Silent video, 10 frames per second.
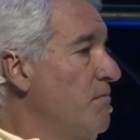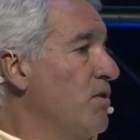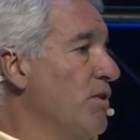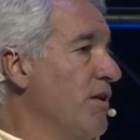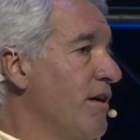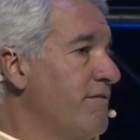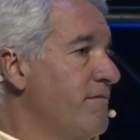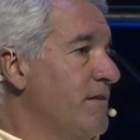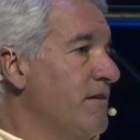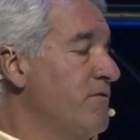to pull it
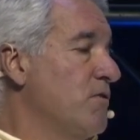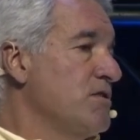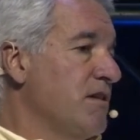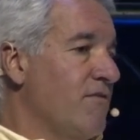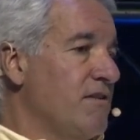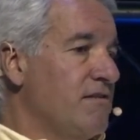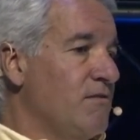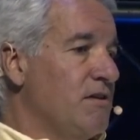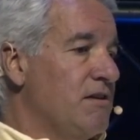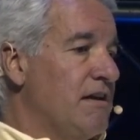off. And unfortunately,
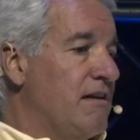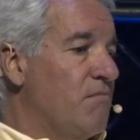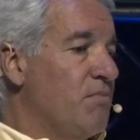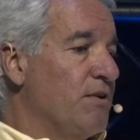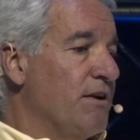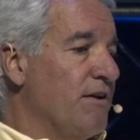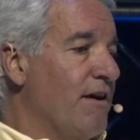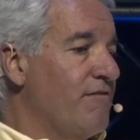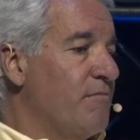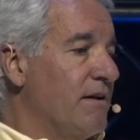obviously, we didn't end up pulling it
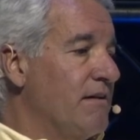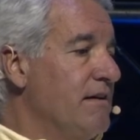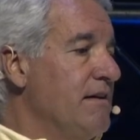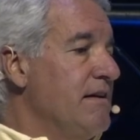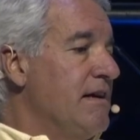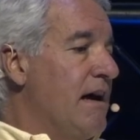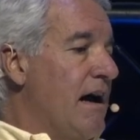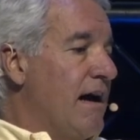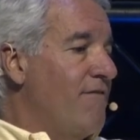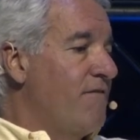off. But
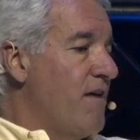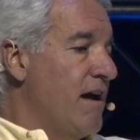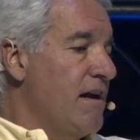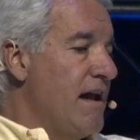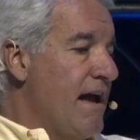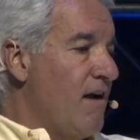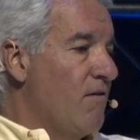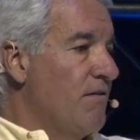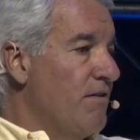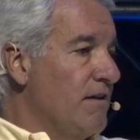I find
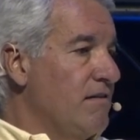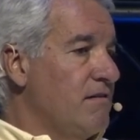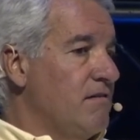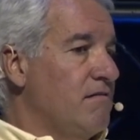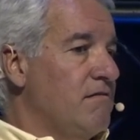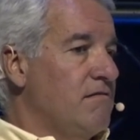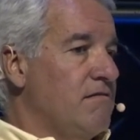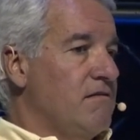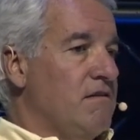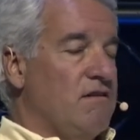now that
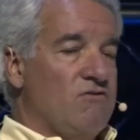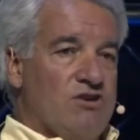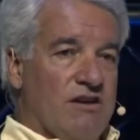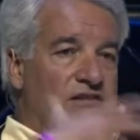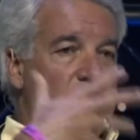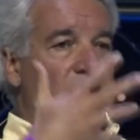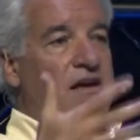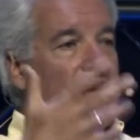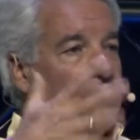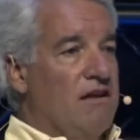just
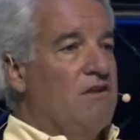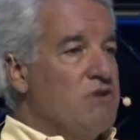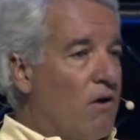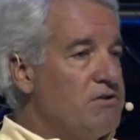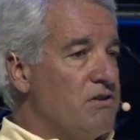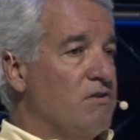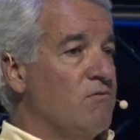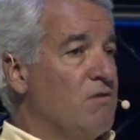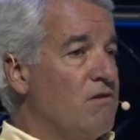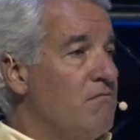being the adult in
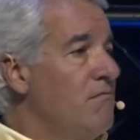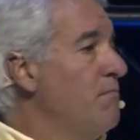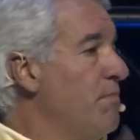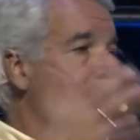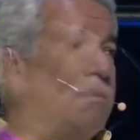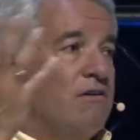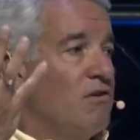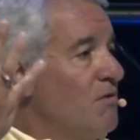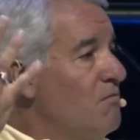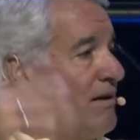the room, being a
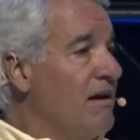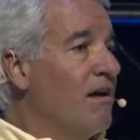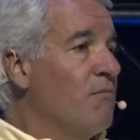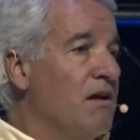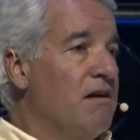human being,